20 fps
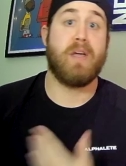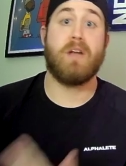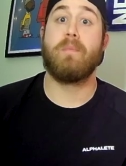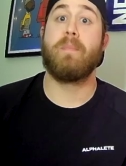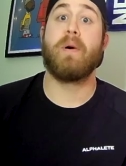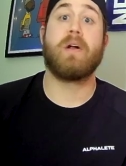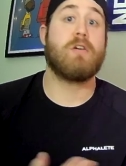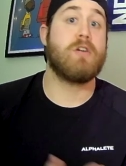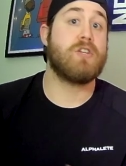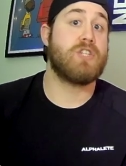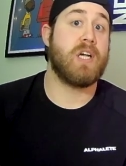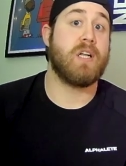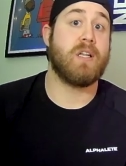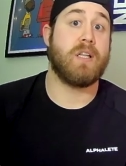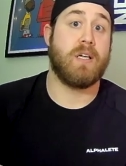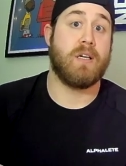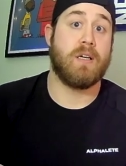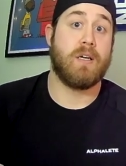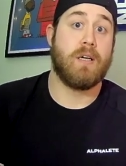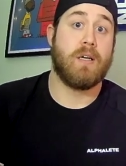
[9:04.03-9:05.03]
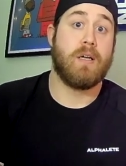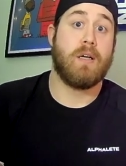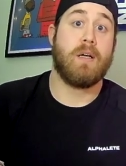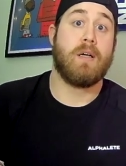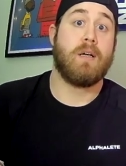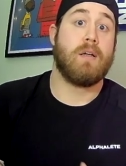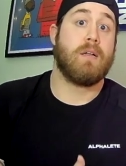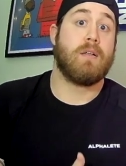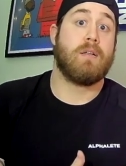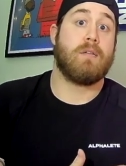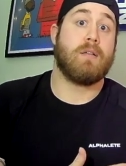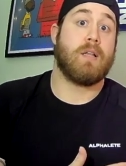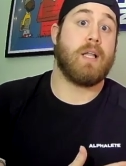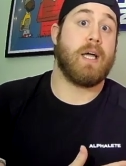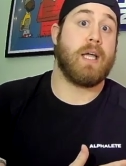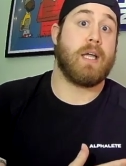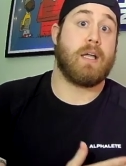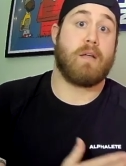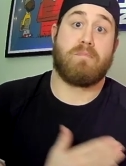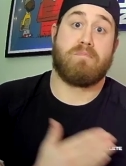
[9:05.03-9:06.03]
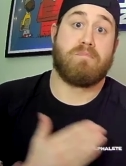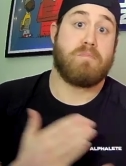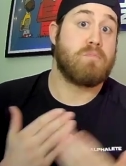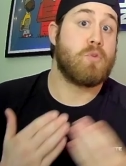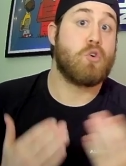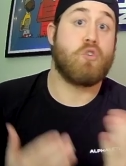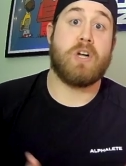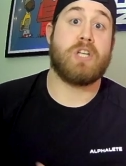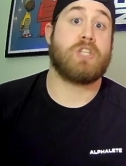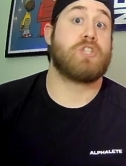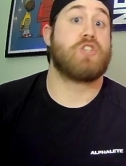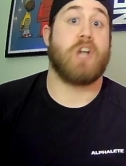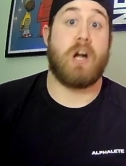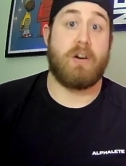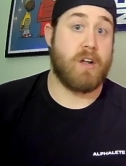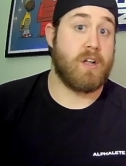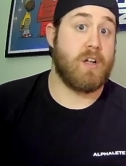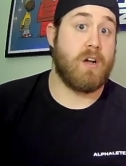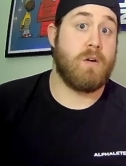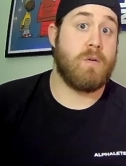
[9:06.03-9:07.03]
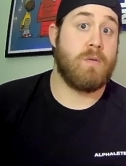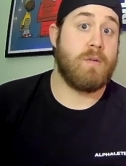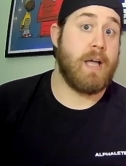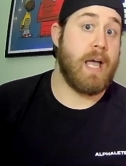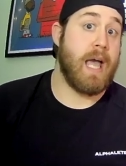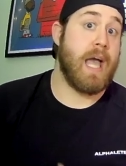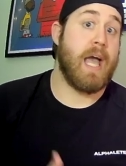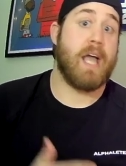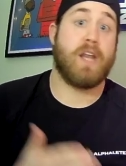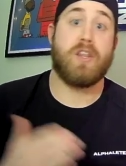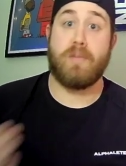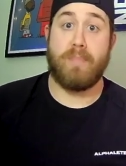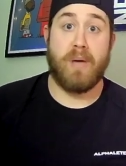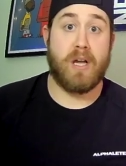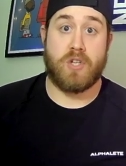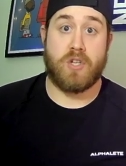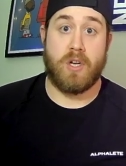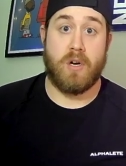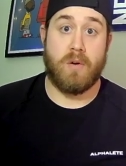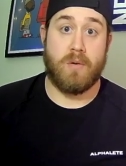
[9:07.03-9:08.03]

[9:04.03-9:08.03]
butter and jelly, like Chris Jericho and The Big Show,